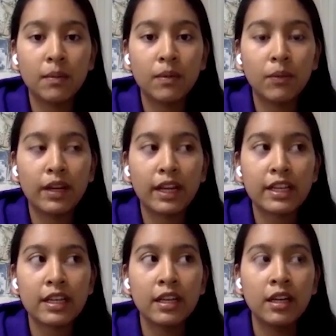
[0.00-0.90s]
When
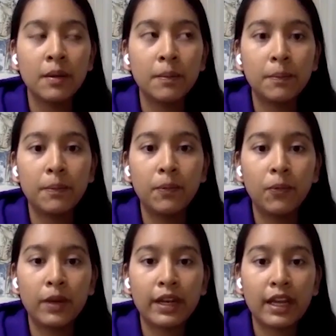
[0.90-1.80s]
I
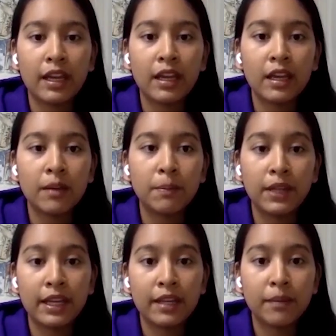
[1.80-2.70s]

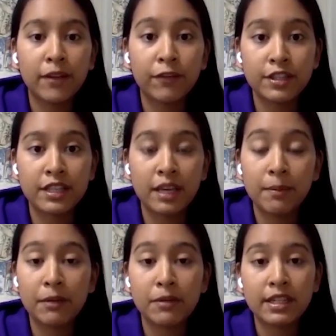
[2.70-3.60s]
played my first game,
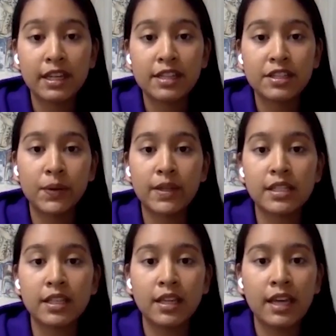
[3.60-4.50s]
it was against
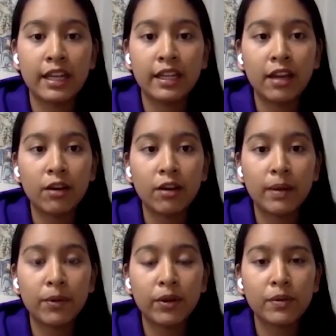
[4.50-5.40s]
UST, and I
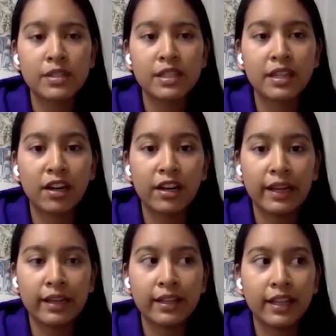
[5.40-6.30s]
remember it was in
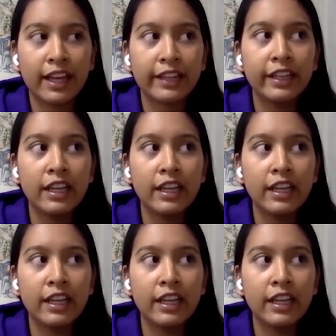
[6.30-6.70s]
Araneta, and